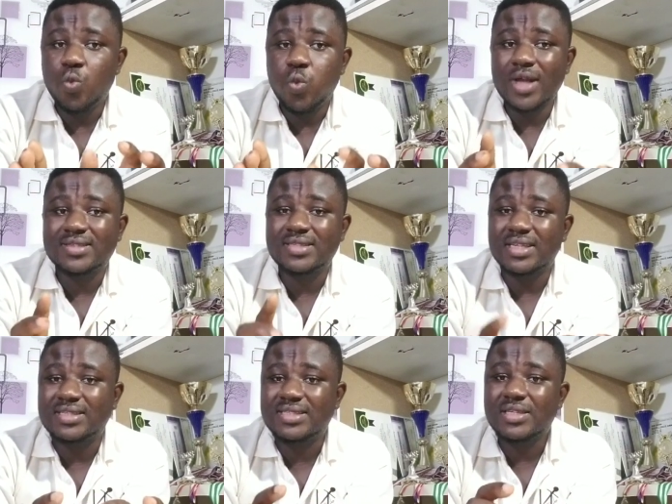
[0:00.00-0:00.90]

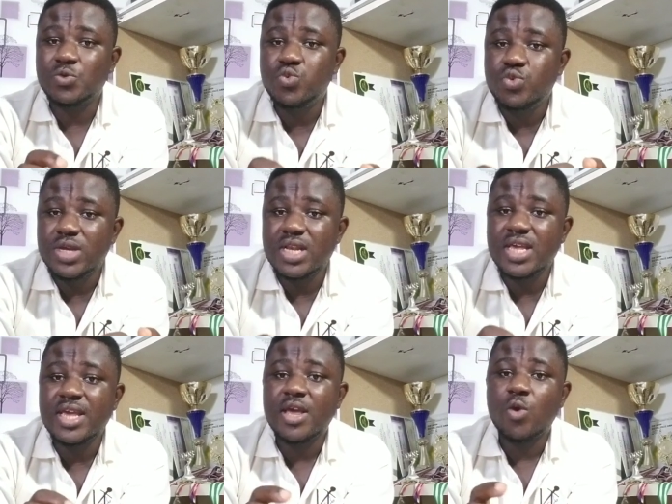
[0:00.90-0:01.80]
it's
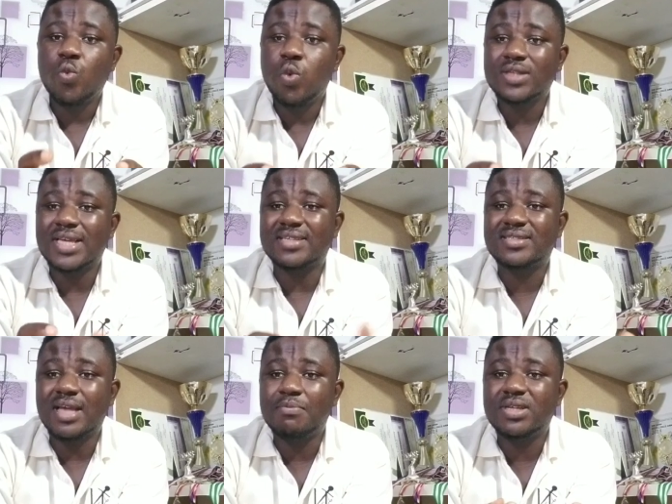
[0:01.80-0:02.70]
really what
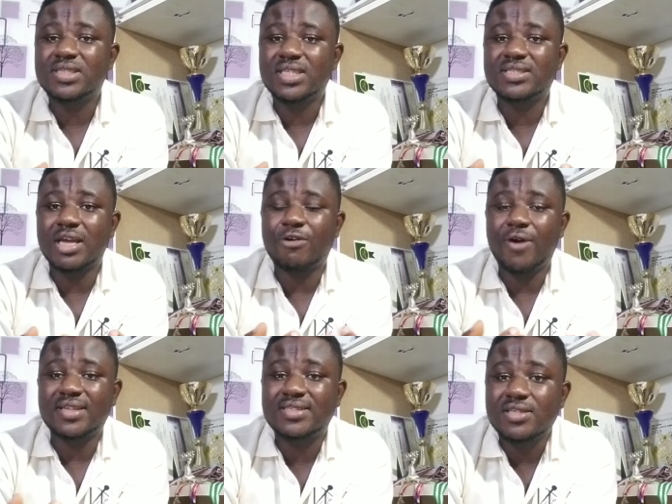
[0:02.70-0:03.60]
establishes the
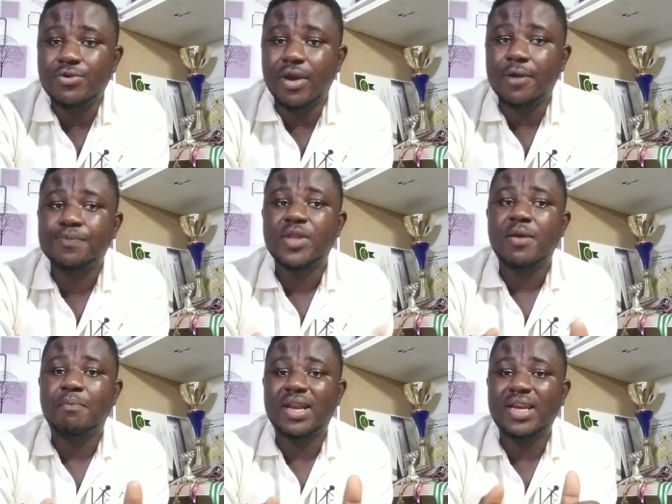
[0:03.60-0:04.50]
criteria.
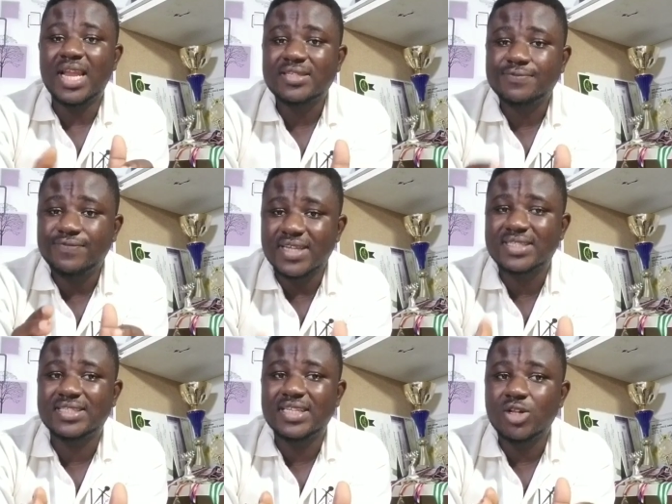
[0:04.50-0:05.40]
But let's
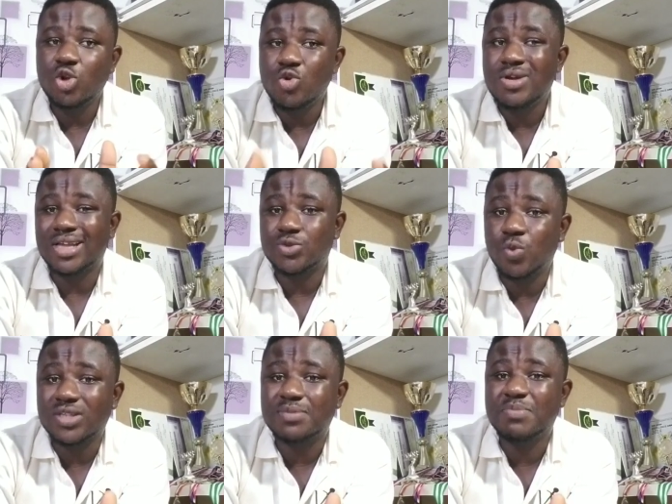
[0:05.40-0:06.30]
first look at
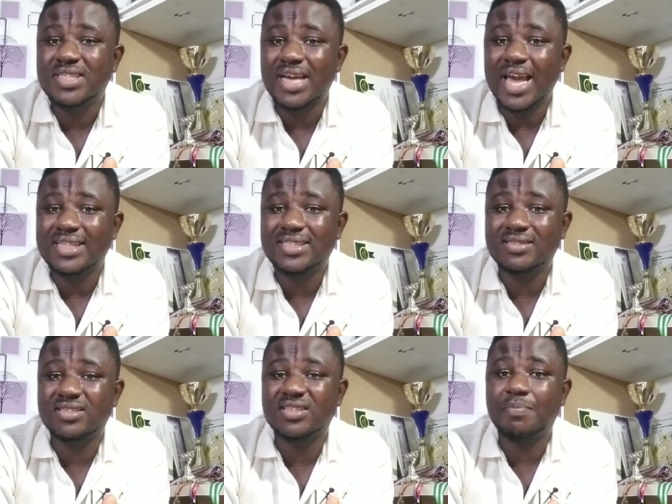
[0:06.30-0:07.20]
what meta
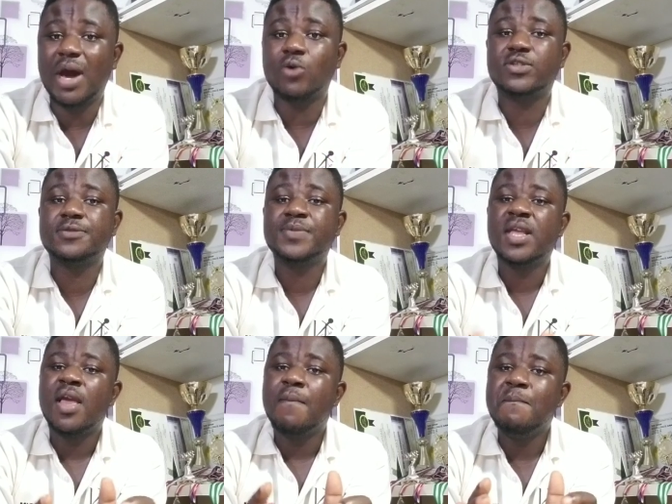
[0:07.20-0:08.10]
ethics is about.
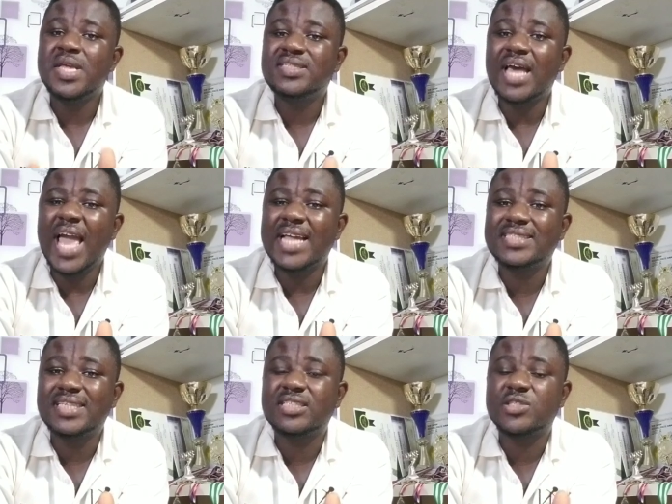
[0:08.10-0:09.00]
Meta
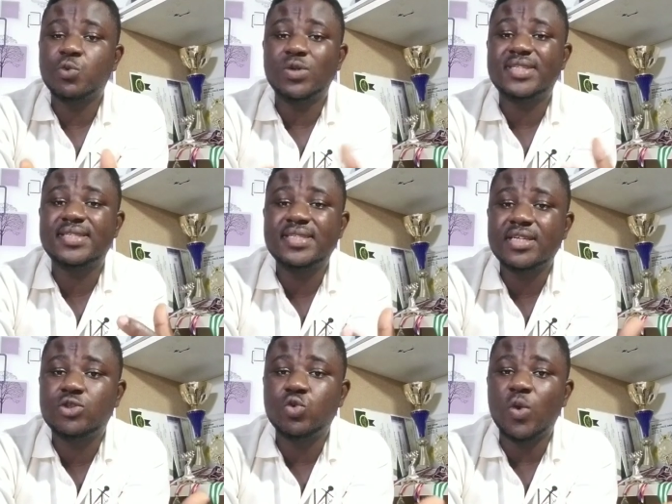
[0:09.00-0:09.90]
ethics would
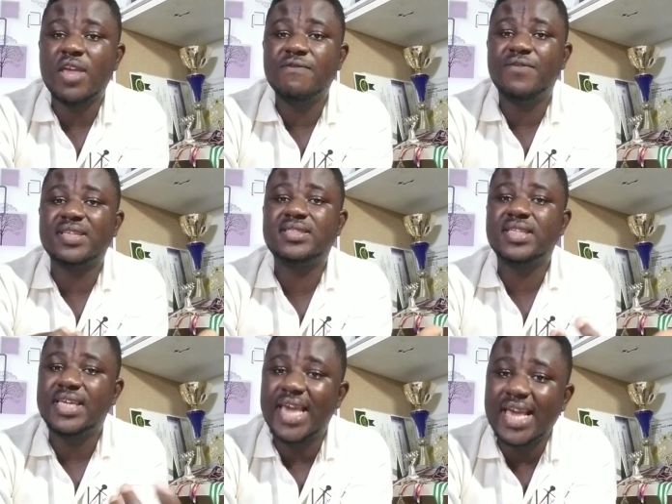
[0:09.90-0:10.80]
seek to
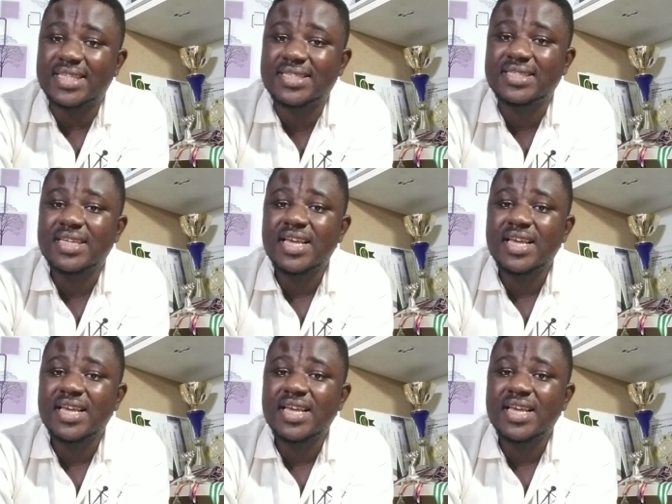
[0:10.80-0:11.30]
investigate